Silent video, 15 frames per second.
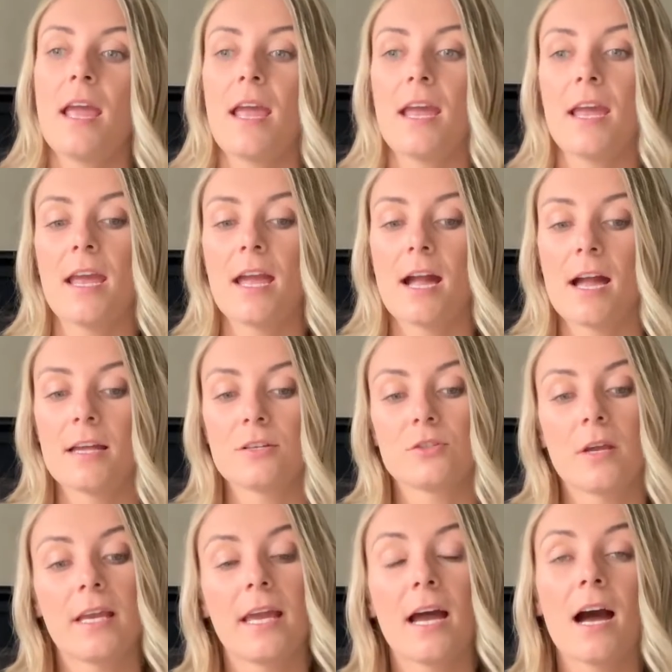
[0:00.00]
And
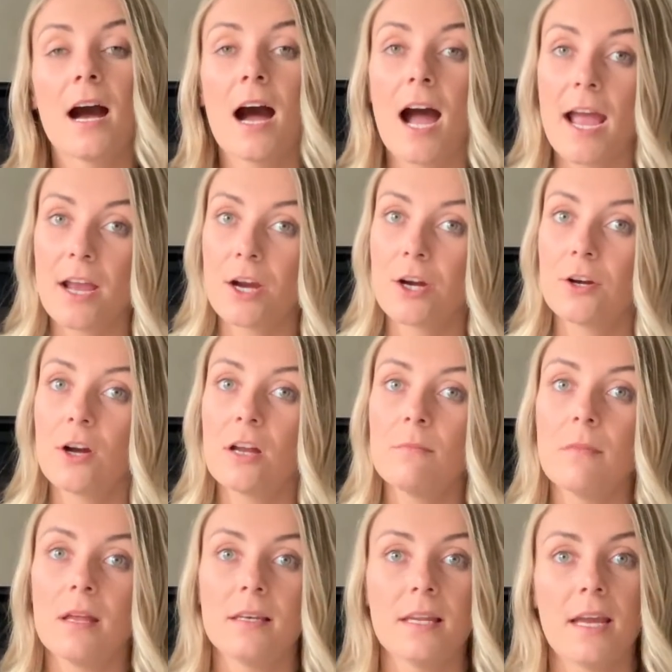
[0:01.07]
so I get hired on
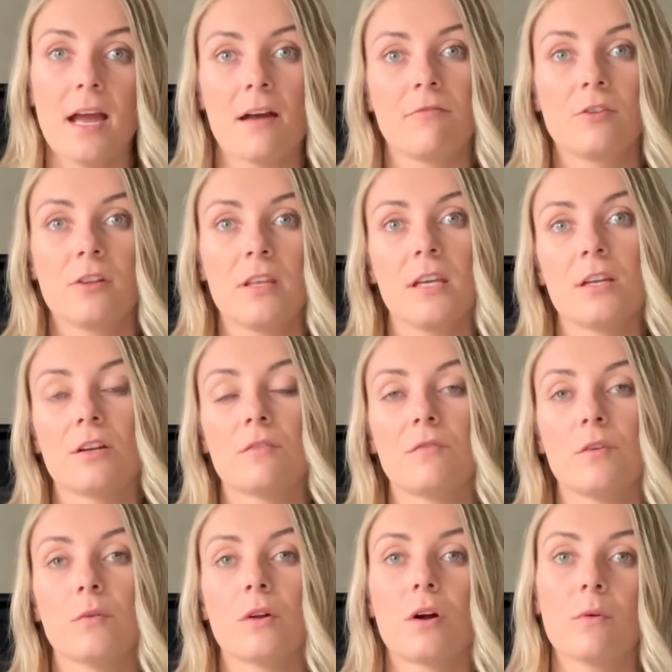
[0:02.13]
Monday after the
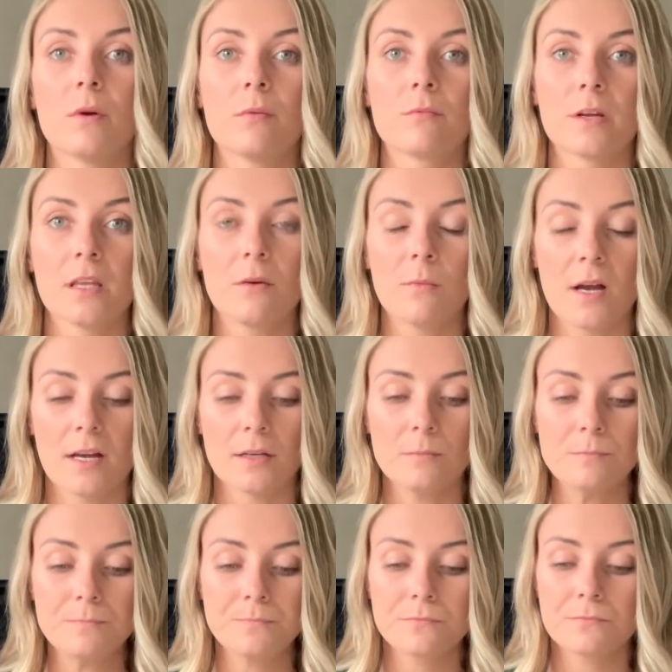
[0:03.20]
interview. It all went really
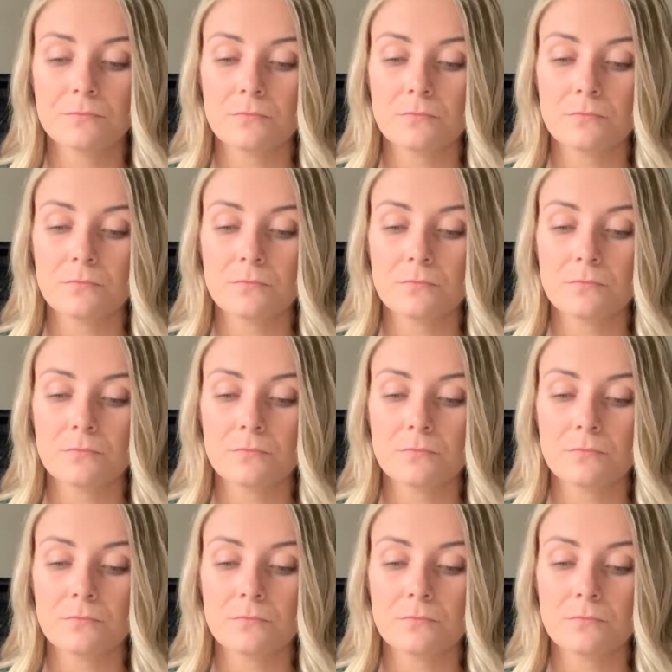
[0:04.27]
well.